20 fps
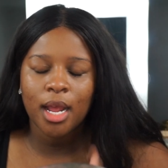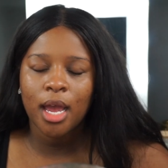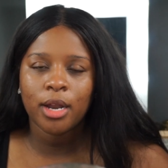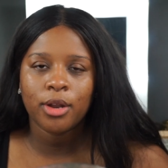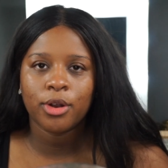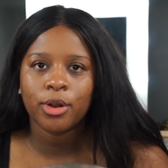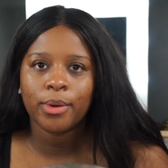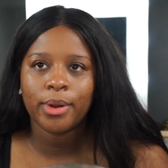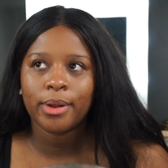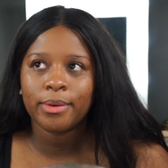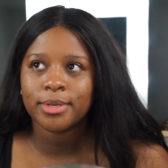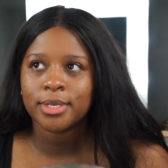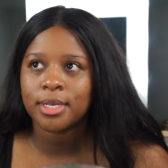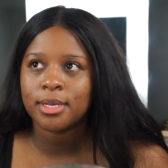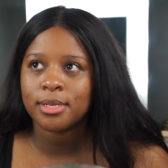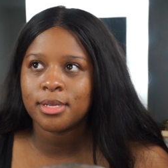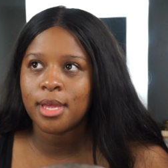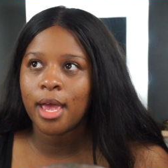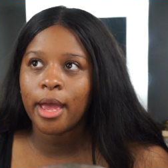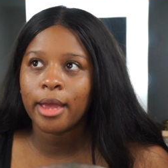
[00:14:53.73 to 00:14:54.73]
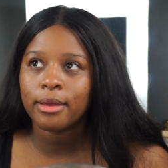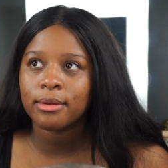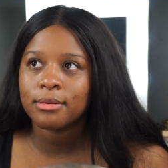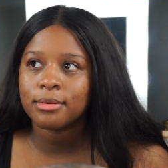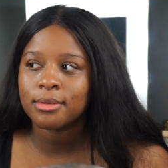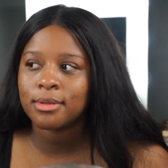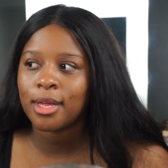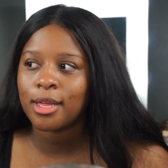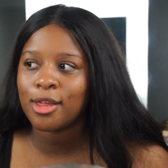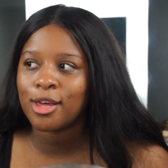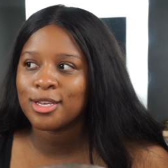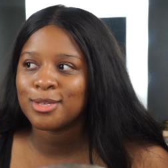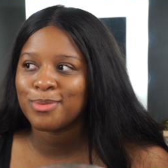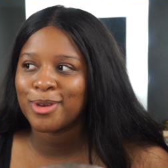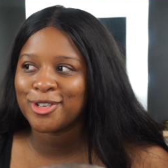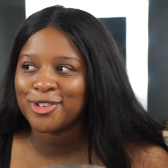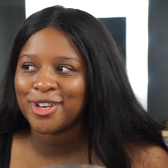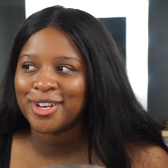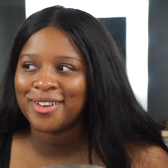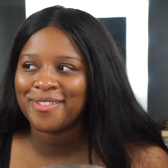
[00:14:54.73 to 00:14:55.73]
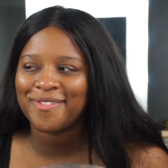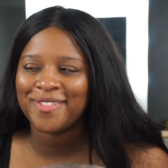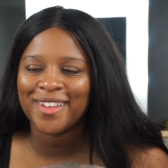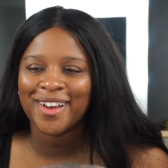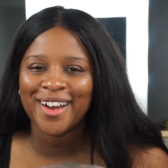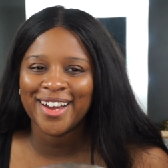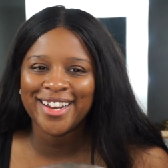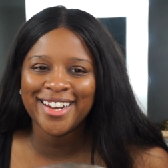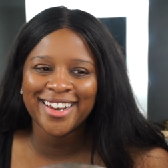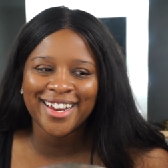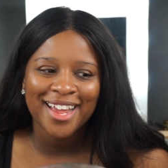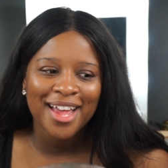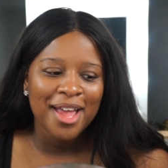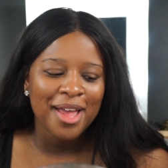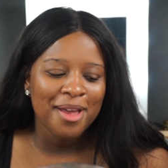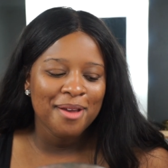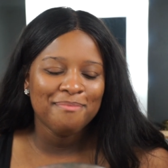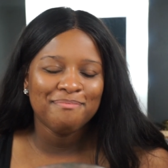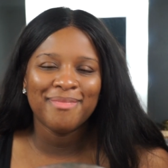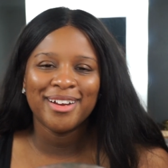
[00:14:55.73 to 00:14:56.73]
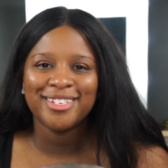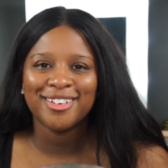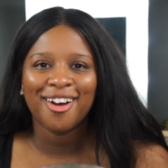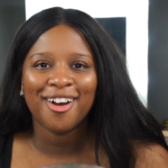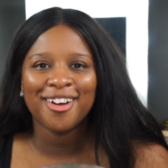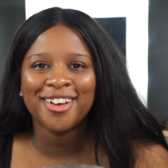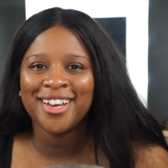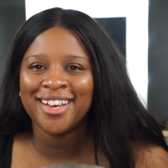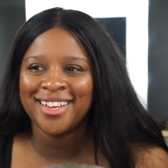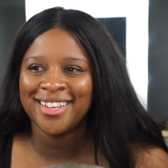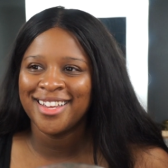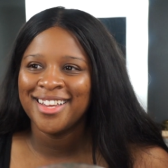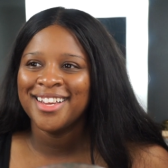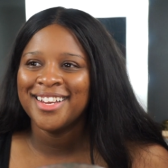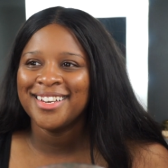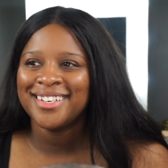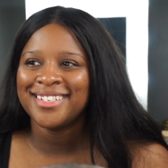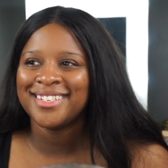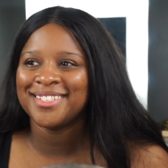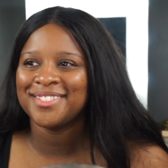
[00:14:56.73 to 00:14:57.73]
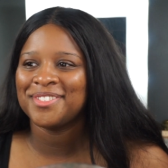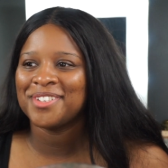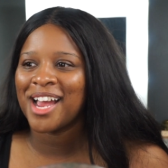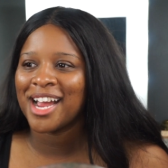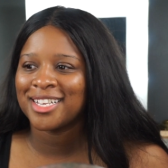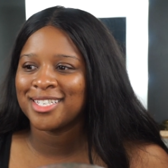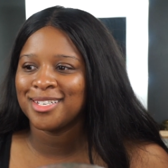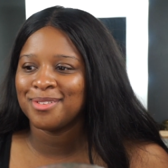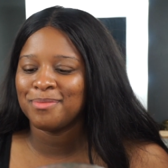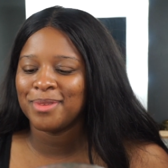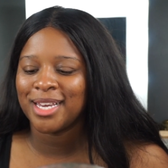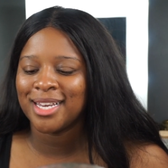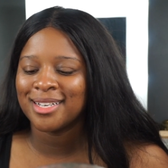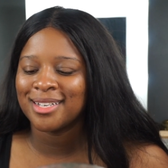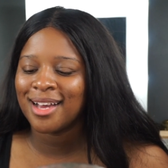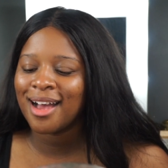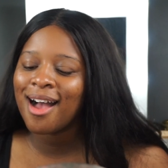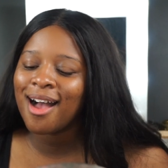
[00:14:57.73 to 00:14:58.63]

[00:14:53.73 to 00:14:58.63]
I don't know what I was gonna say. I lost my train of thought. My dog distracted me.